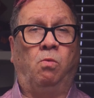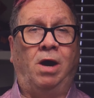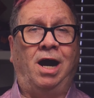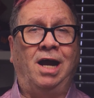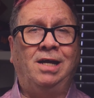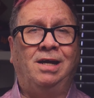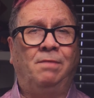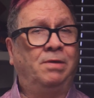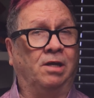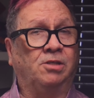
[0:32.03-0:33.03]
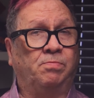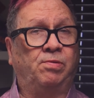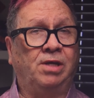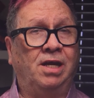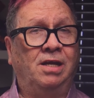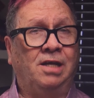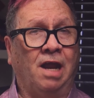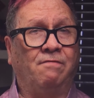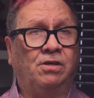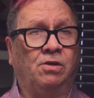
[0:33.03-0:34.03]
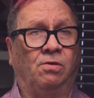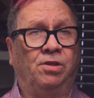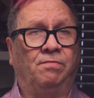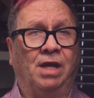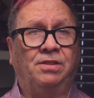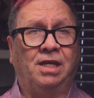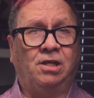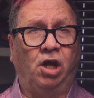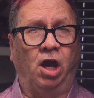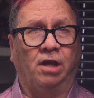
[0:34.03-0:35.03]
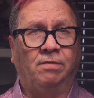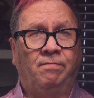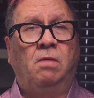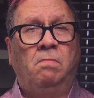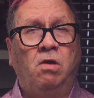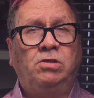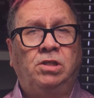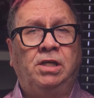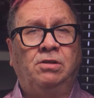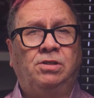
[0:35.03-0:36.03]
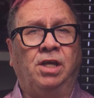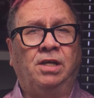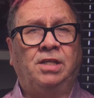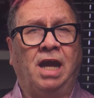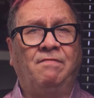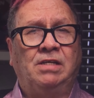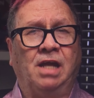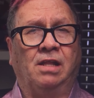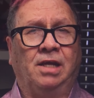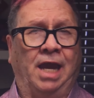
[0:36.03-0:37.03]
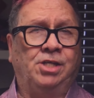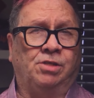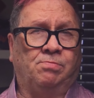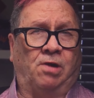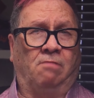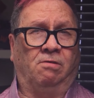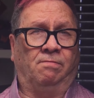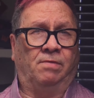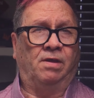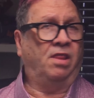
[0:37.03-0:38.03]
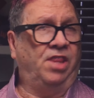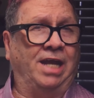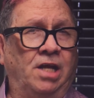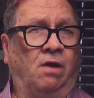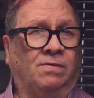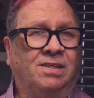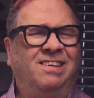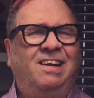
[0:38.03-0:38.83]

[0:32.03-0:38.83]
Why? Because Priya never told them that they could. Most leaders think they have a delegation problem. They don't.